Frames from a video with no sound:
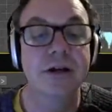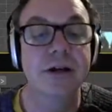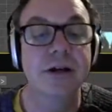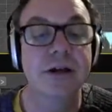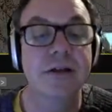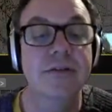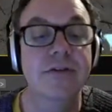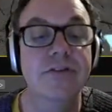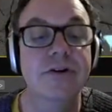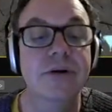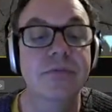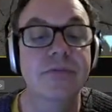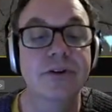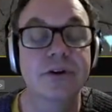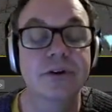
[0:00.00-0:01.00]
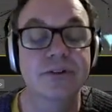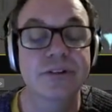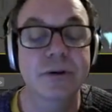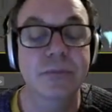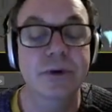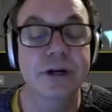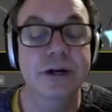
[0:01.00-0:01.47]
in the top view
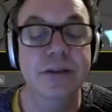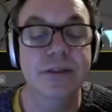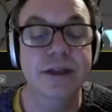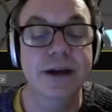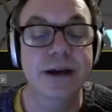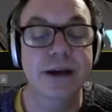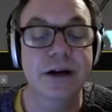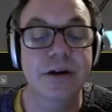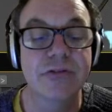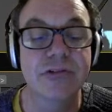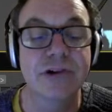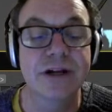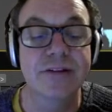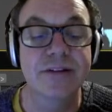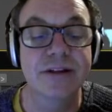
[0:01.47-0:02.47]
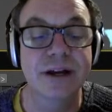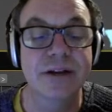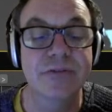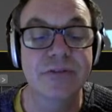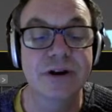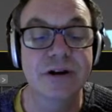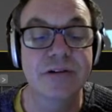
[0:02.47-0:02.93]
somewhere there, I've created a
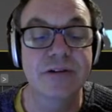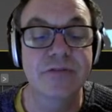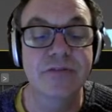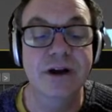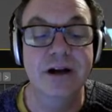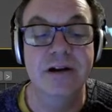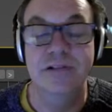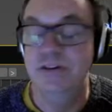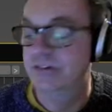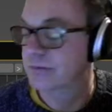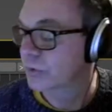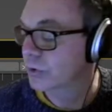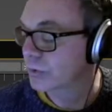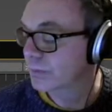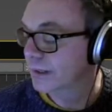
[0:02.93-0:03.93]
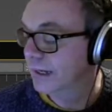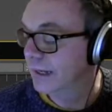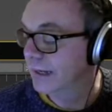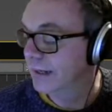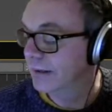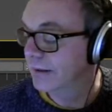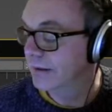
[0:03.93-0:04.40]
very, very small plane